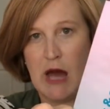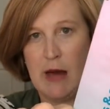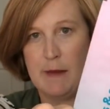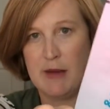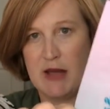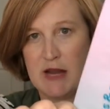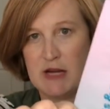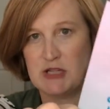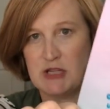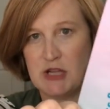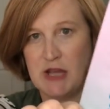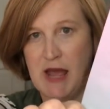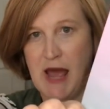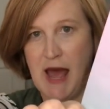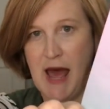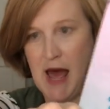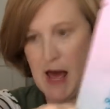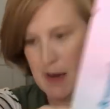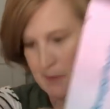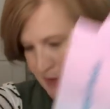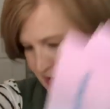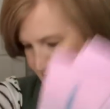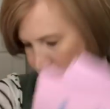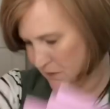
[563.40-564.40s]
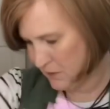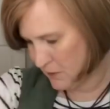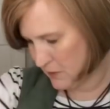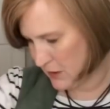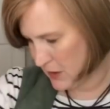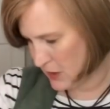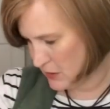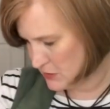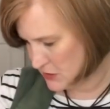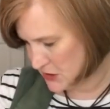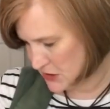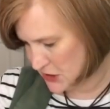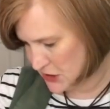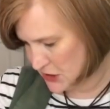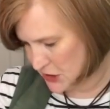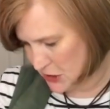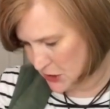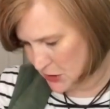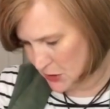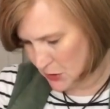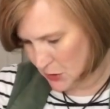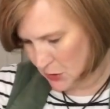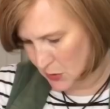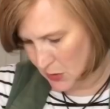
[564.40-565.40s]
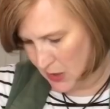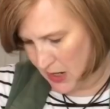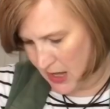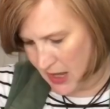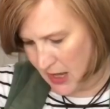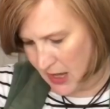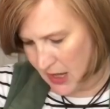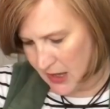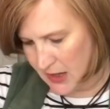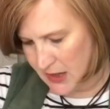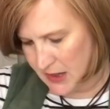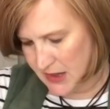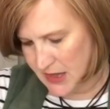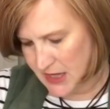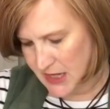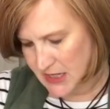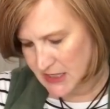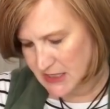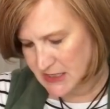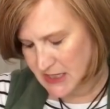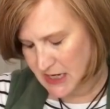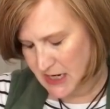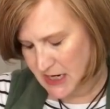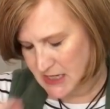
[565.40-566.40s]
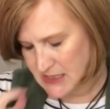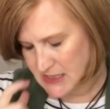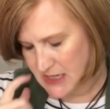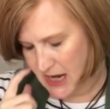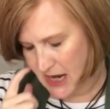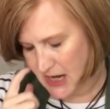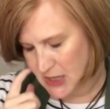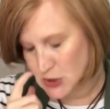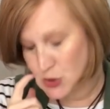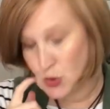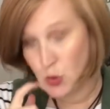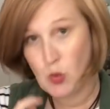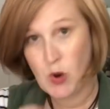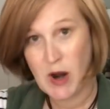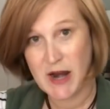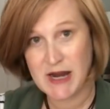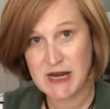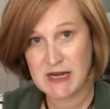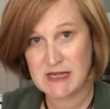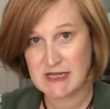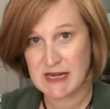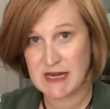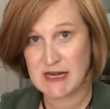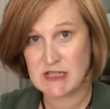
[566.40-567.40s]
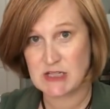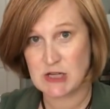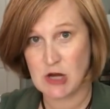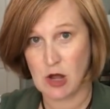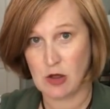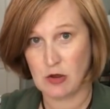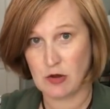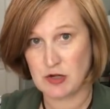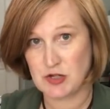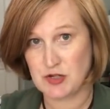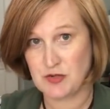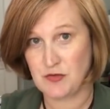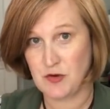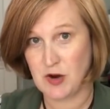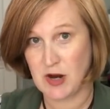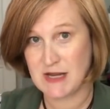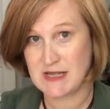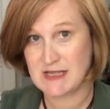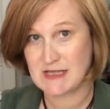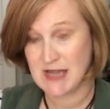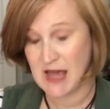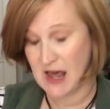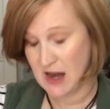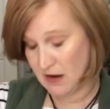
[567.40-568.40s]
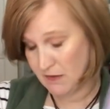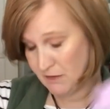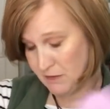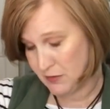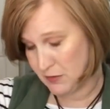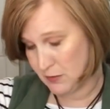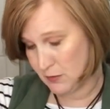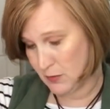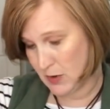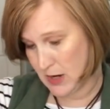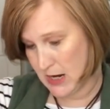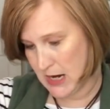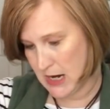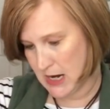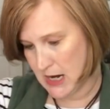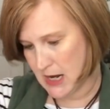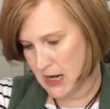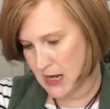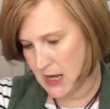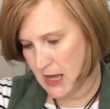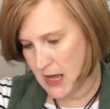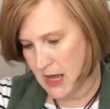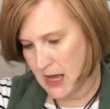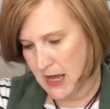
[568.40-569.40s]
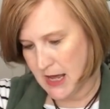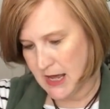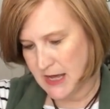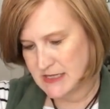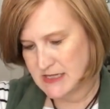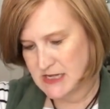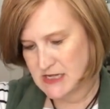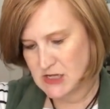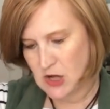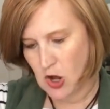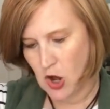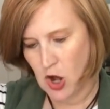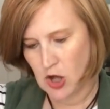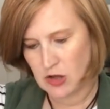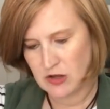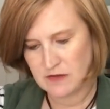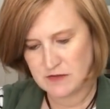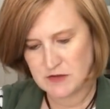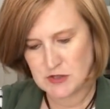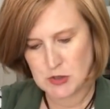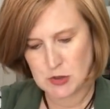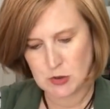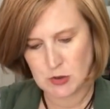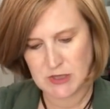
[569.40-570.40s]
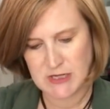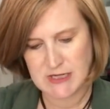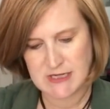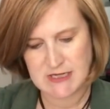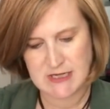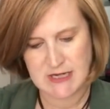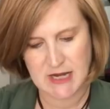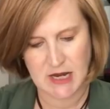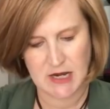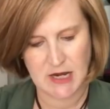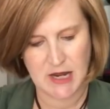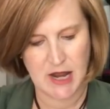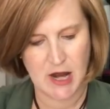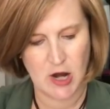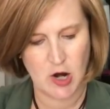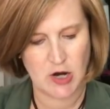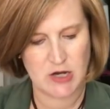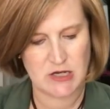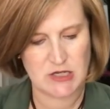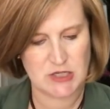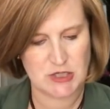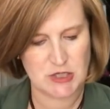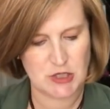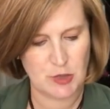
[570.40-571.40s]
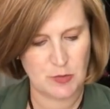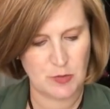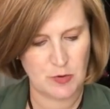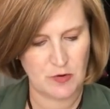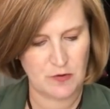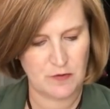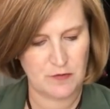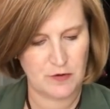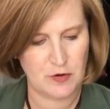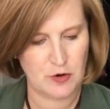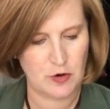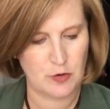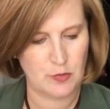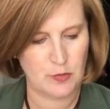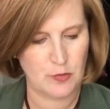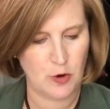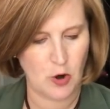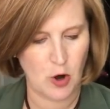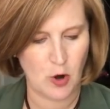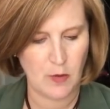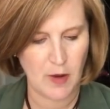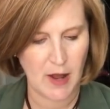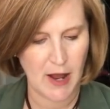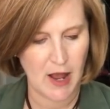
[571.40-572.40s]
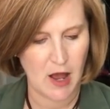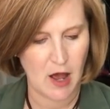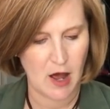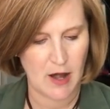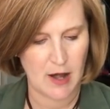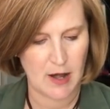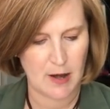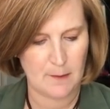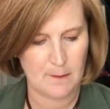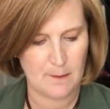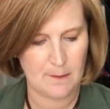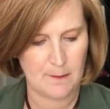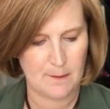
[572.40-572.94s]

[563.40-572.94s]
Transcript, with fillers: I'm actually happy for those two this is $26 for a set of three. It says all of Tula's skincare and superfood probiotic